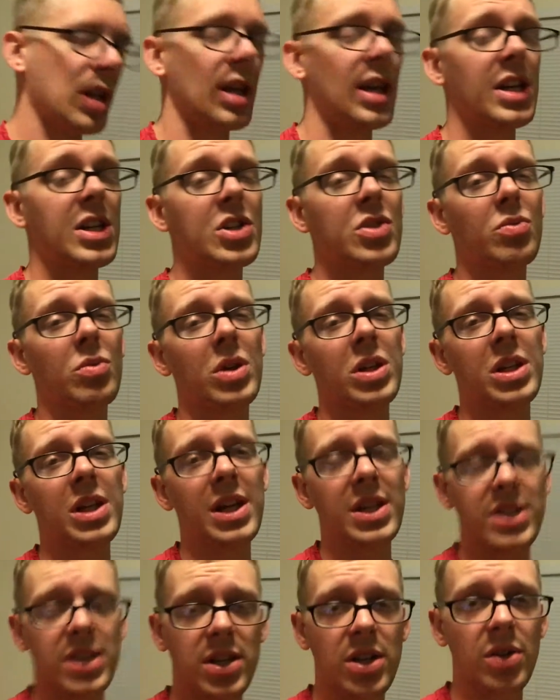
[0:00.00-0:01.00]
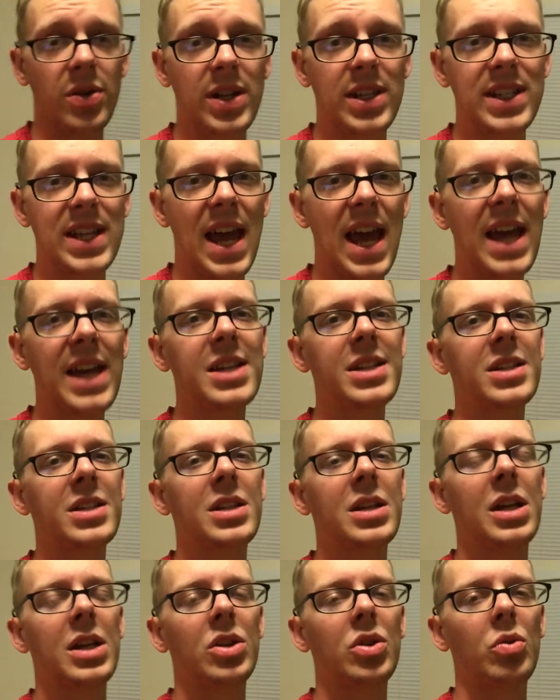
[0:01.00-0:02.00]
and I just want you guys to know it's
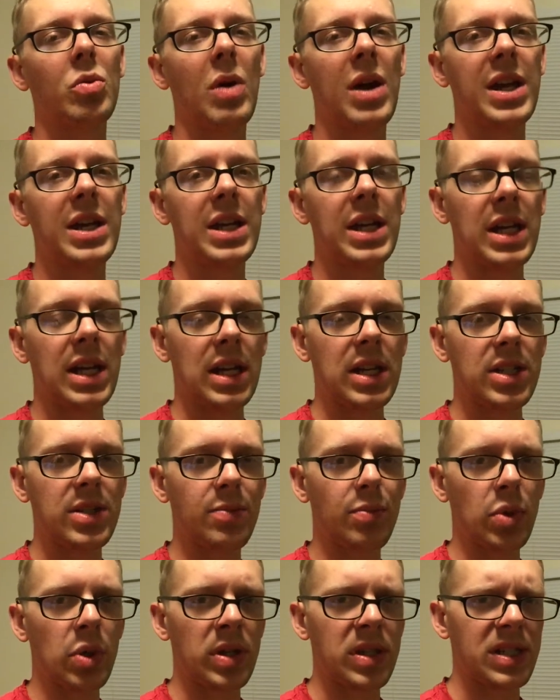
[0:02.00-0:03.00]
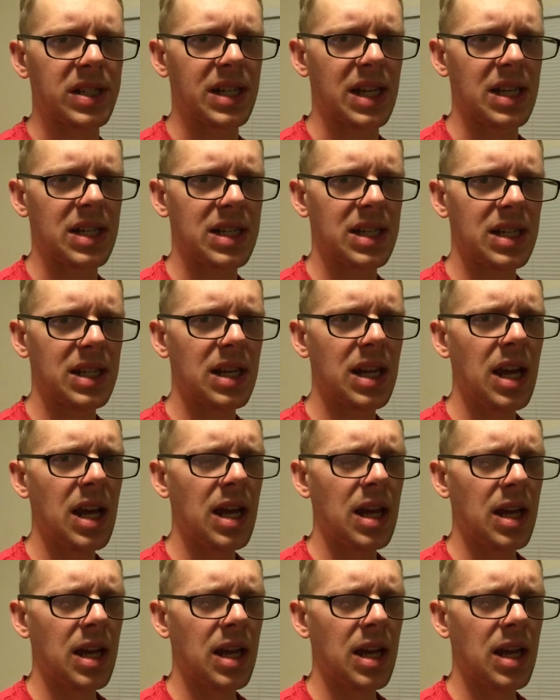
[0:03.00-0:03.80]
excellent in the way it is presented